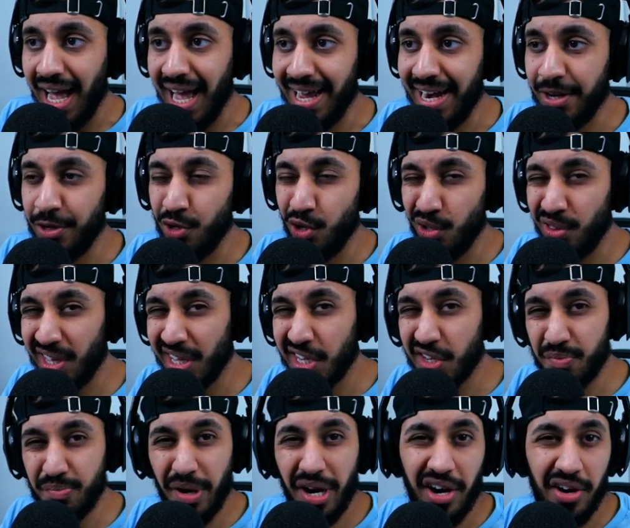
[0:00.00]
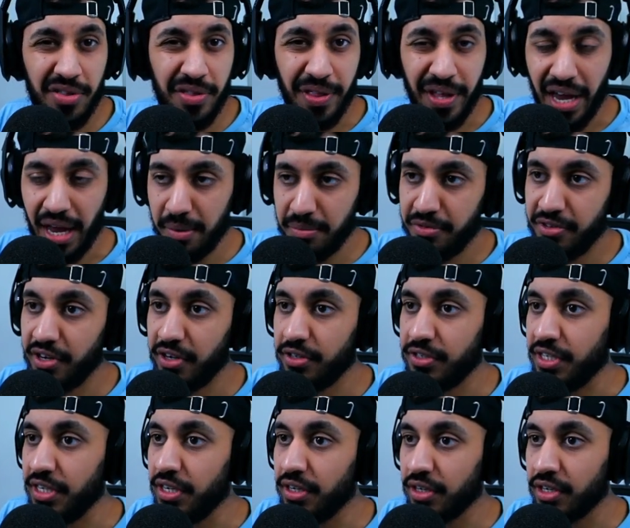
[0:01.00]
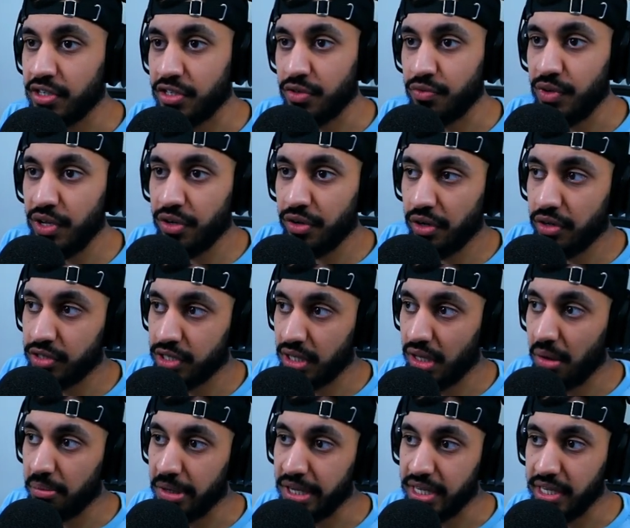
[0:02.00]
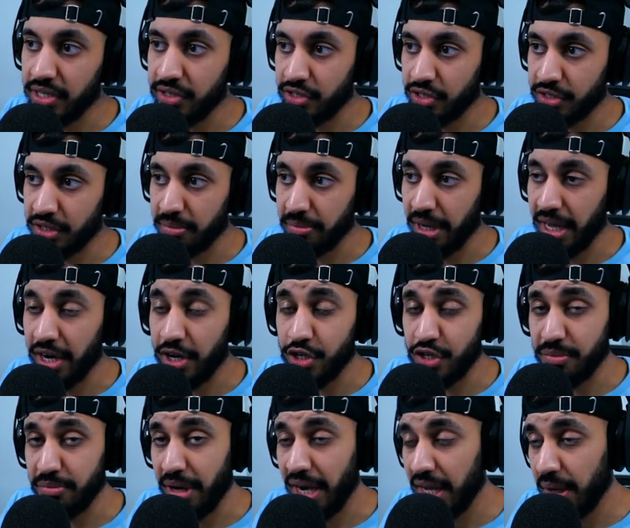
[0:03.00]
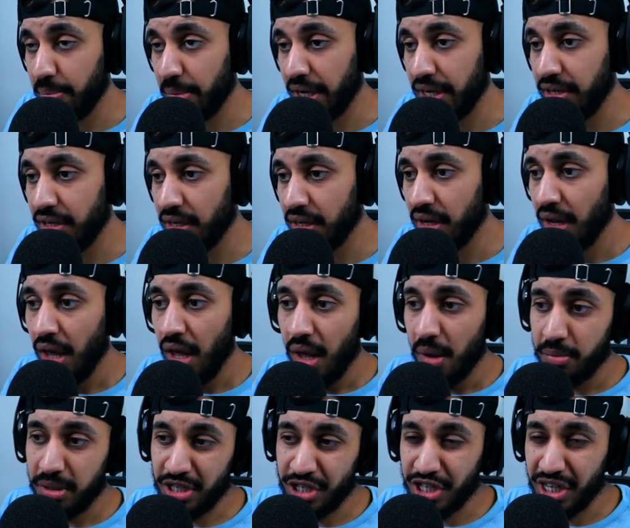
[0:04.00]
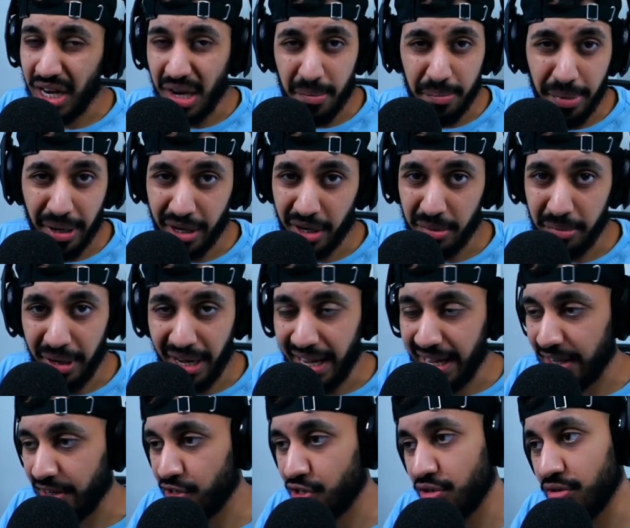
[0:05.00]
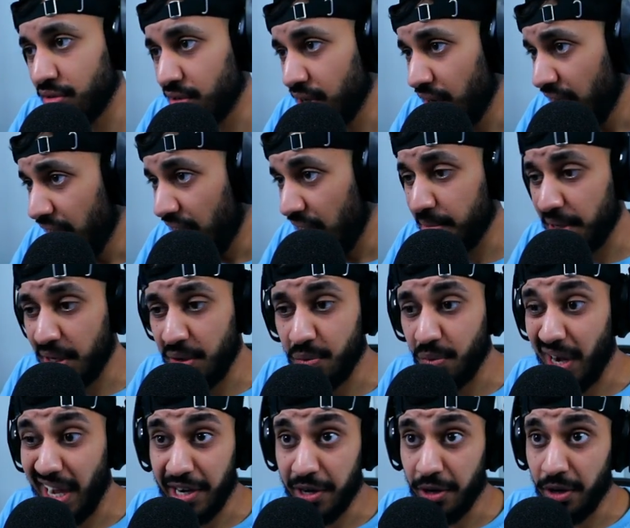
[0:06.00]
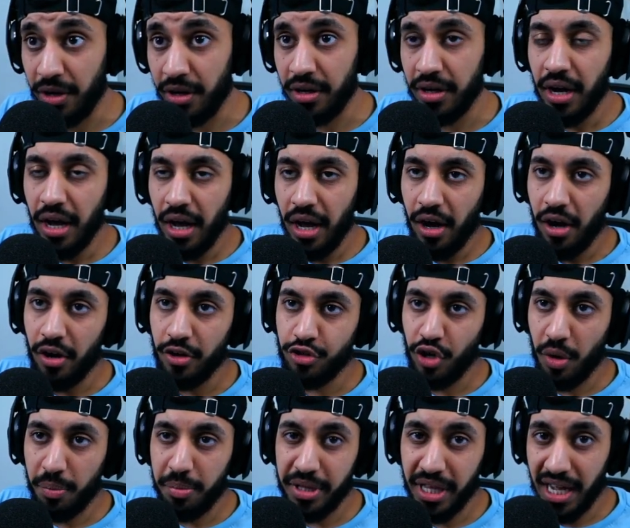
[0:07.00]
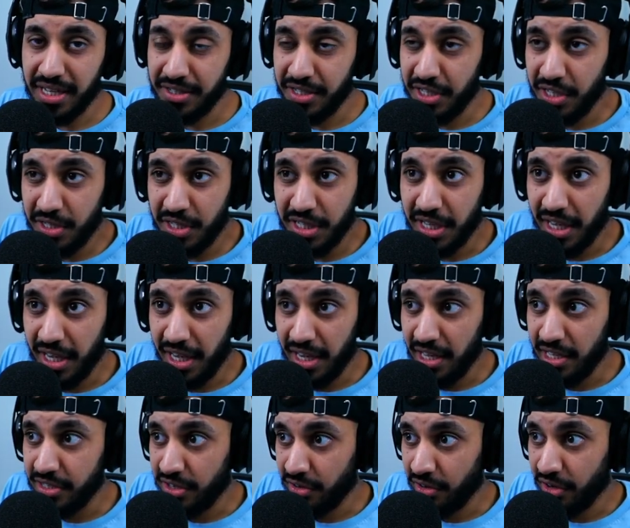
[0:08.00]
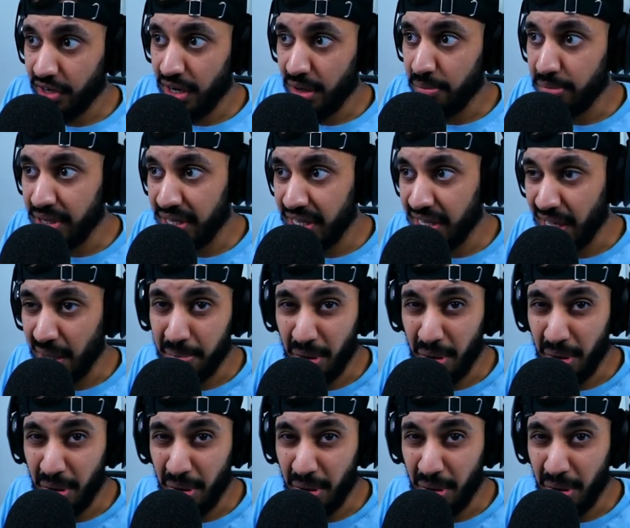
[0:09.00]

and I do think it's better than the M13 because the recoil is a little bit easier to manage in my opinion. Plus you get a bigger mag, so I mean, why not? On top of that, the TTKs are going to be